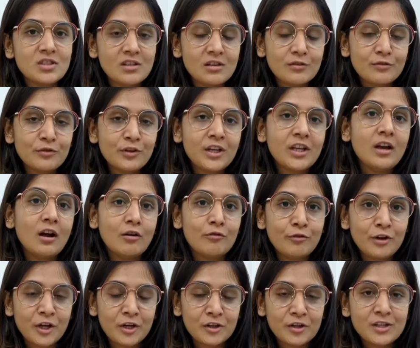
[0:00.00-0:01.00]
delivery
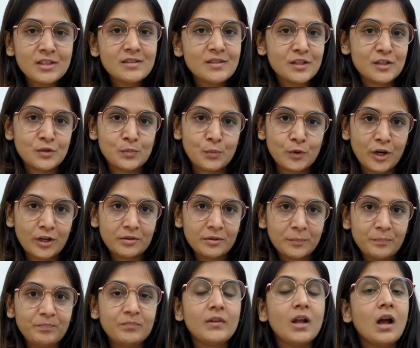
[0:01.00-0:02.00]
awareness is spread.
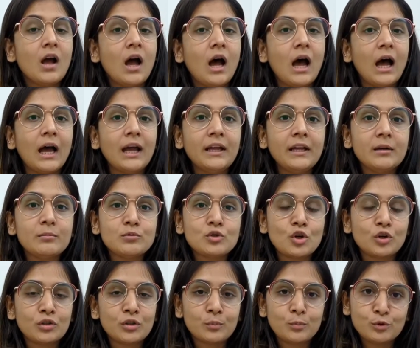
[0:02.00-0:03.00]
Hi, I'm
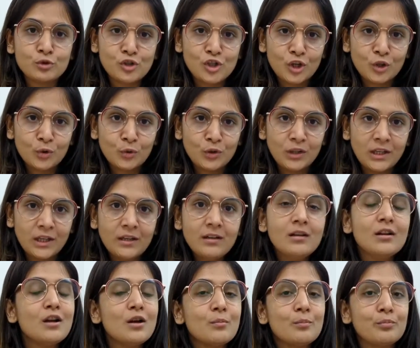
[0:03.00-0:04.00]
Dr. Pooja
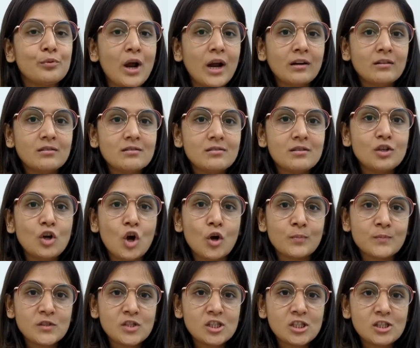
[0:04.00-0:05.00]
Kolhe, practicing
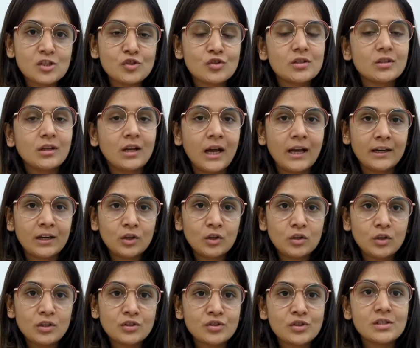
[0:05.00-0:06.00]
obstetrician,
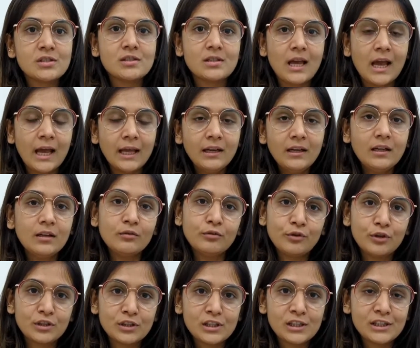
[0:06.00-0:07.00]
gynecologist and
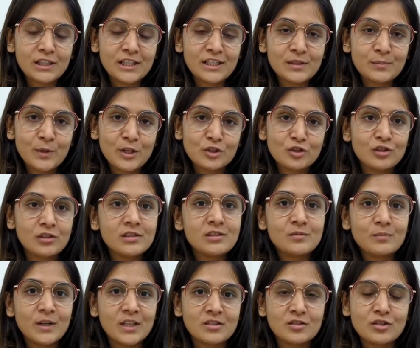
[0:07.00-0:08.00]
infertility
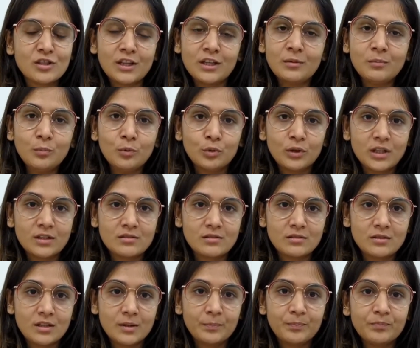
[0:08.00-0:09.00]
specialist based in Pune
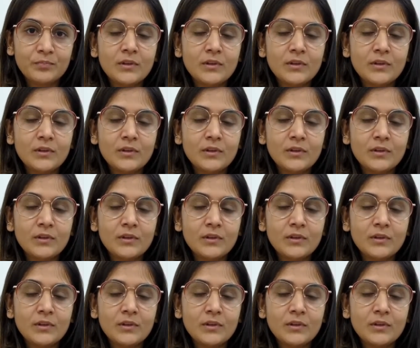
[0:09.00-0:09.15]
city.